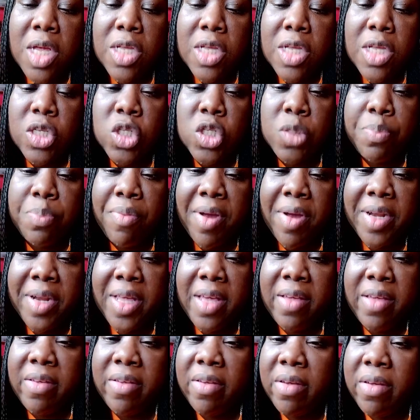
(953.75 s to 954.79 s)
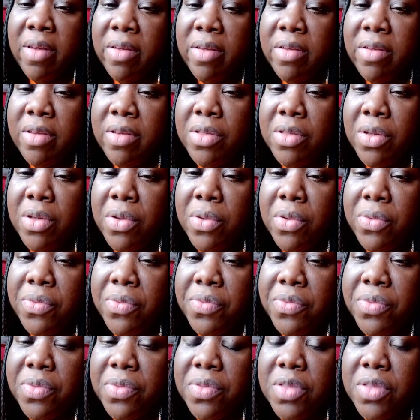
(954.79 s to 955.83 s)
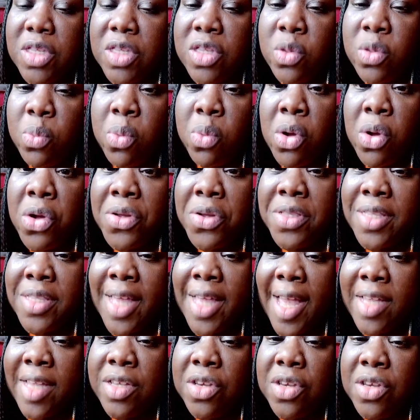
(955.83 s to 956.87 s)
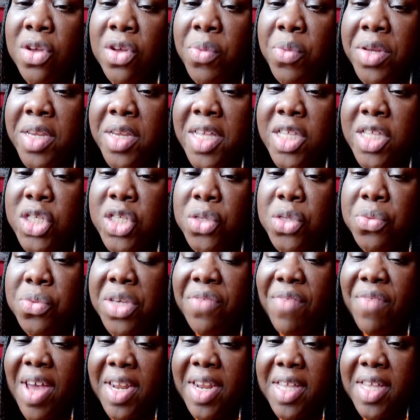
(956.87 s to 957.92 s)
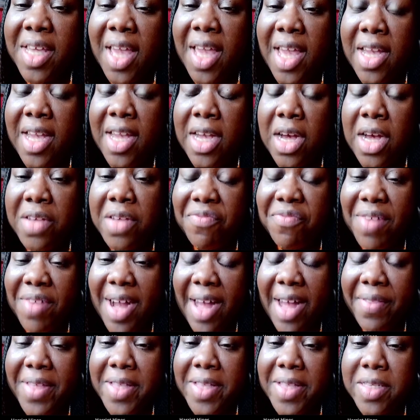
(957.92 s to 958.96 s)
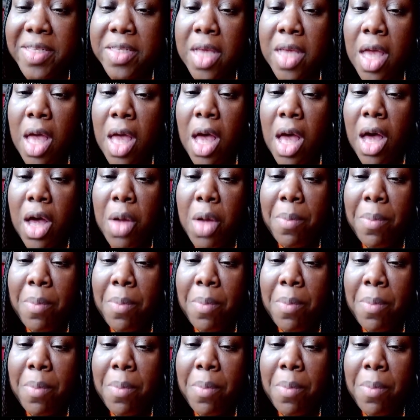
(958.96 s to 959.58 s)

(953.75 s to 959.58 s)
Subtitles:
spreading, the word that we need to eradicate gun violence.